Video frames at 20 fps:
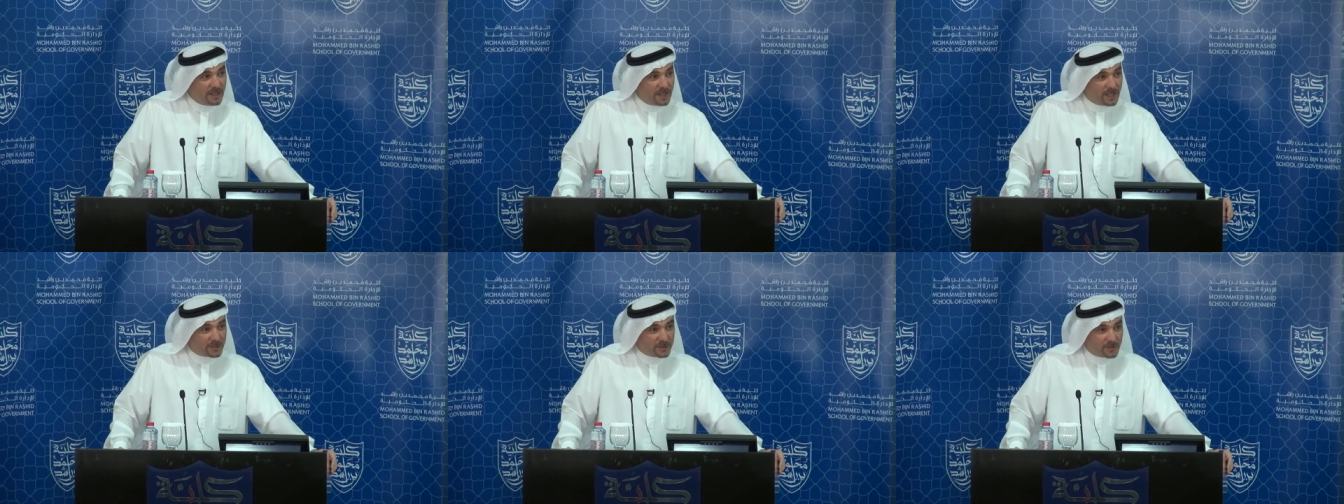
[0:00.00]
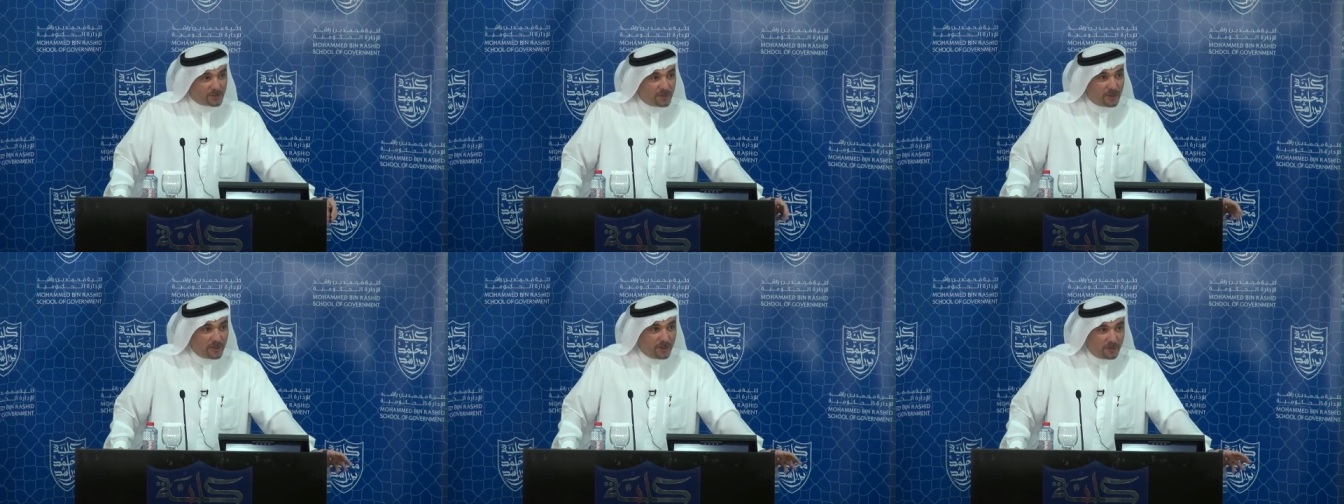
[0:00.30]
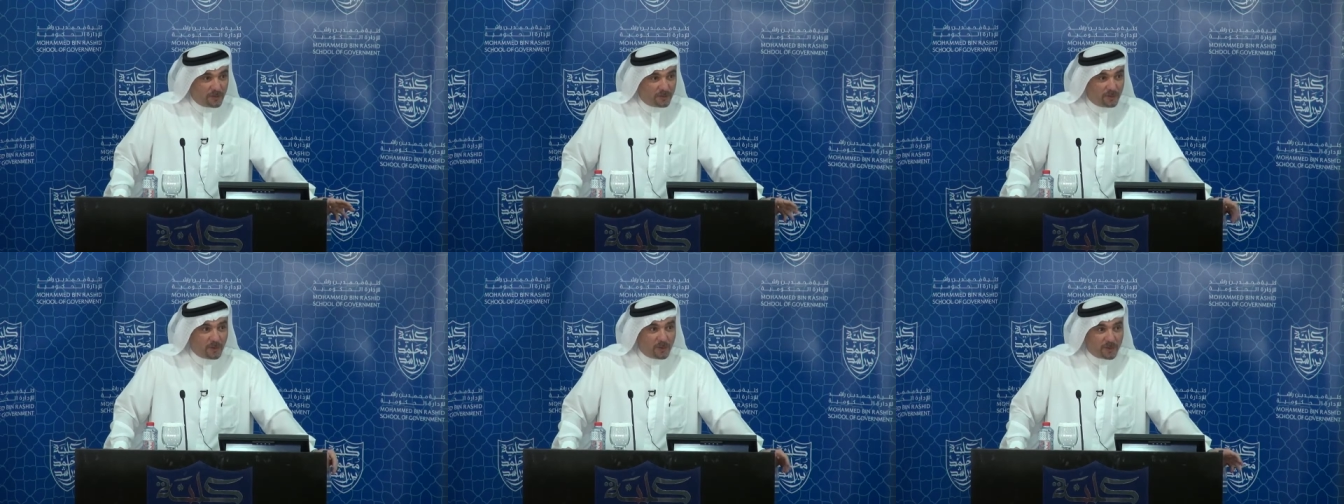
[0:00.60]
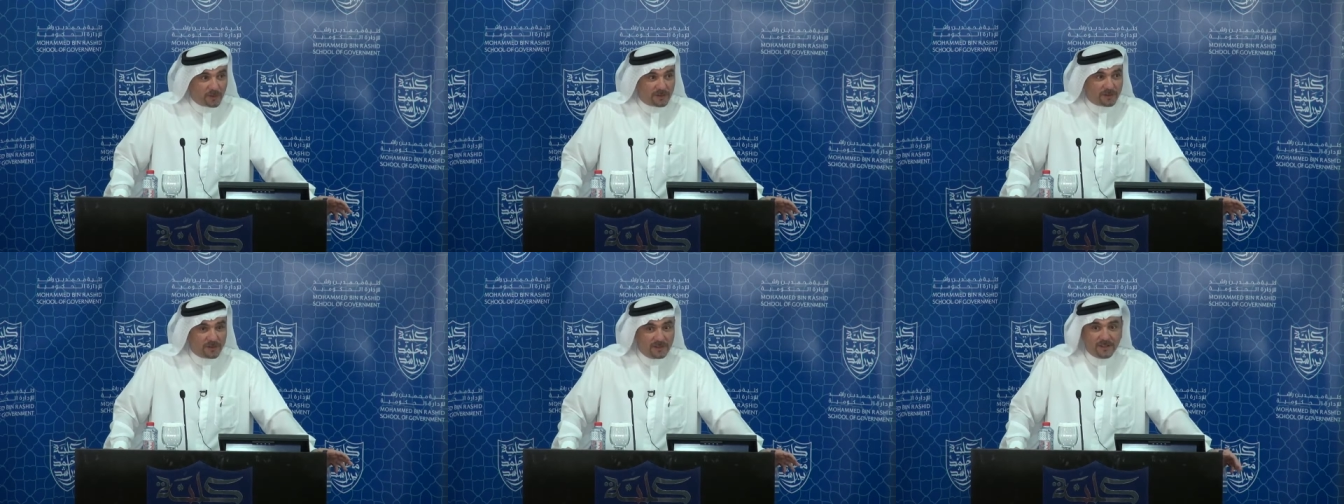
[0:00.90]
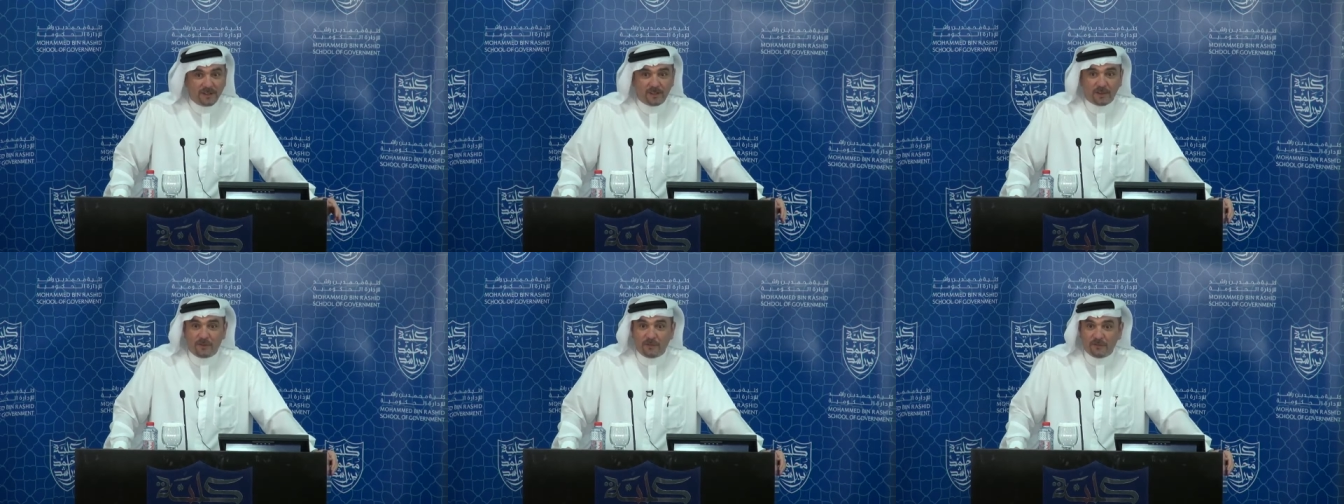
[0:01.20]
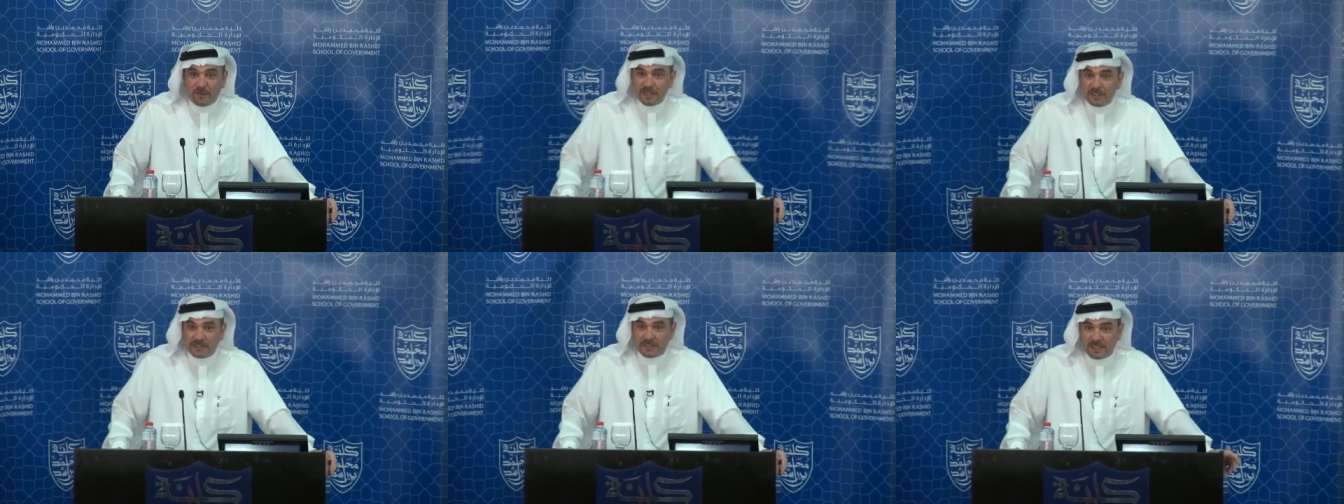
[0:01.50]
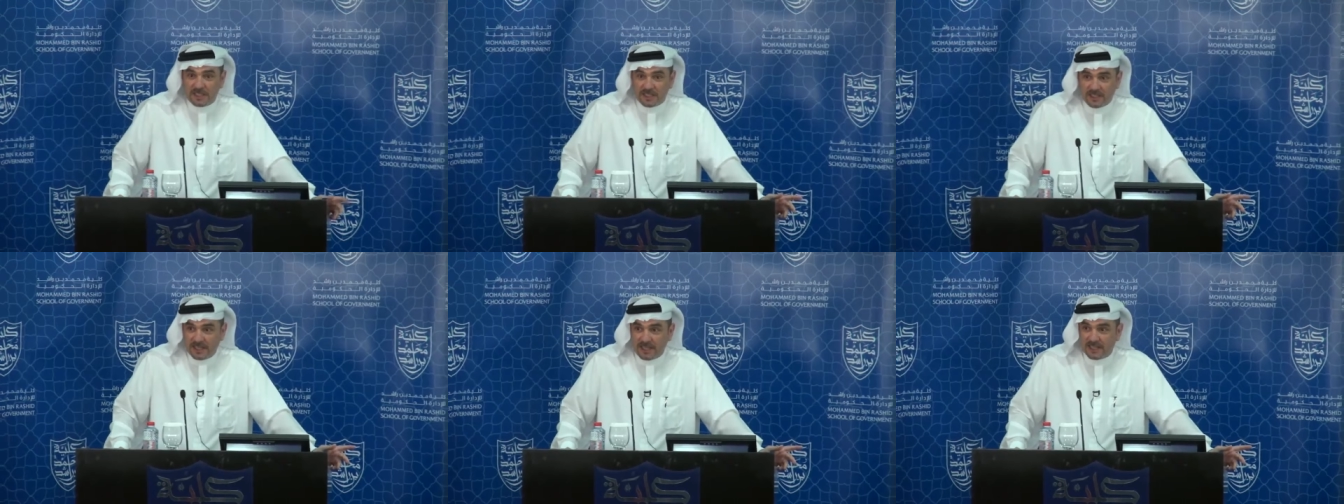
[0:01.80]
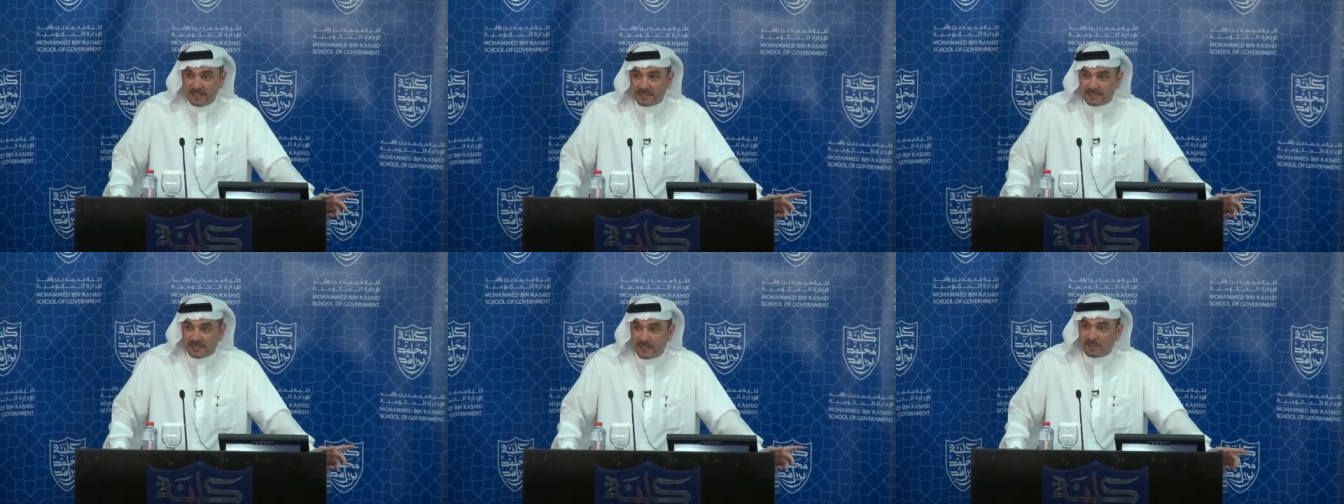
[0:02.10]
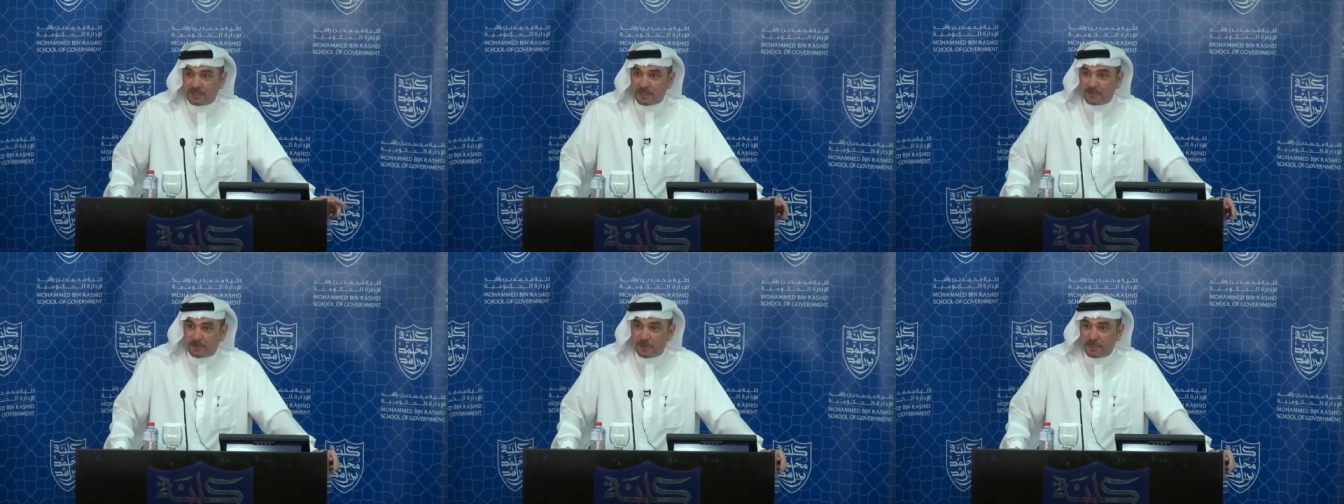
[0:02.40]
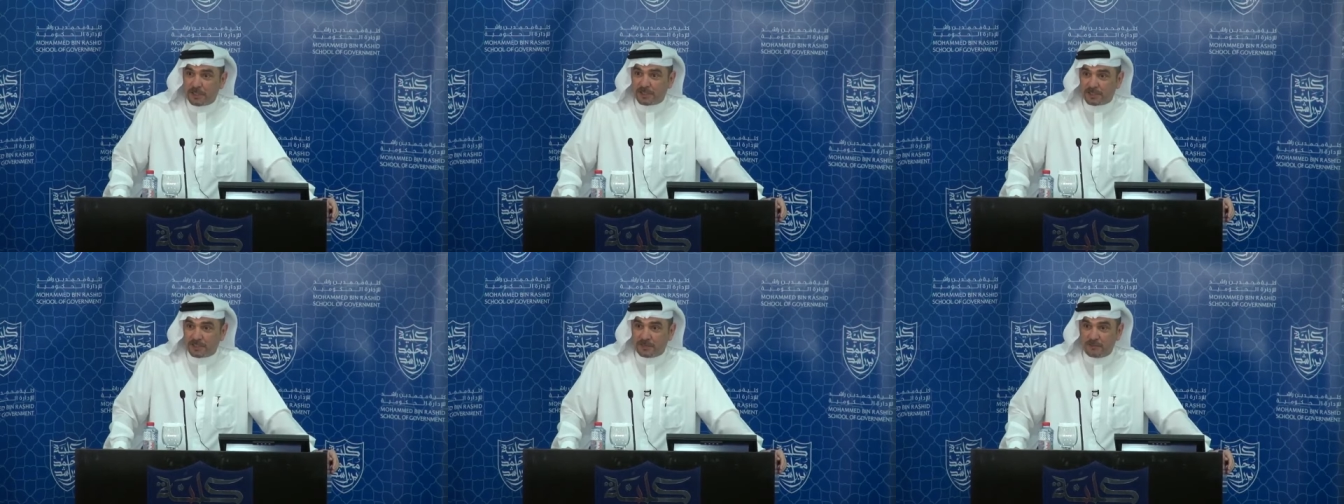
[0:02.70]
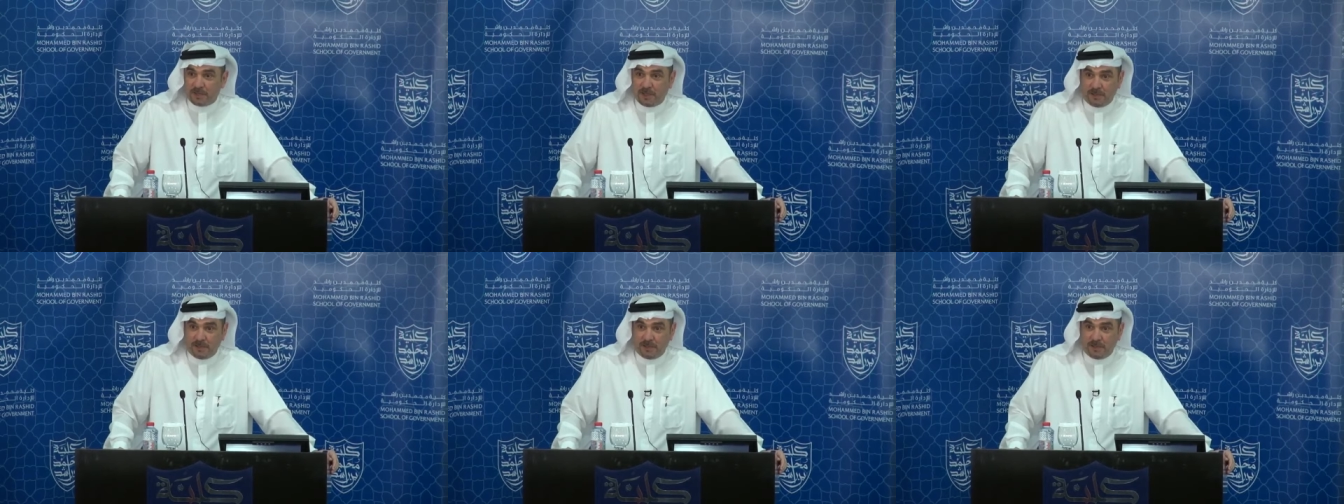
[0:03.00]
assuring or more convincing than such a prediction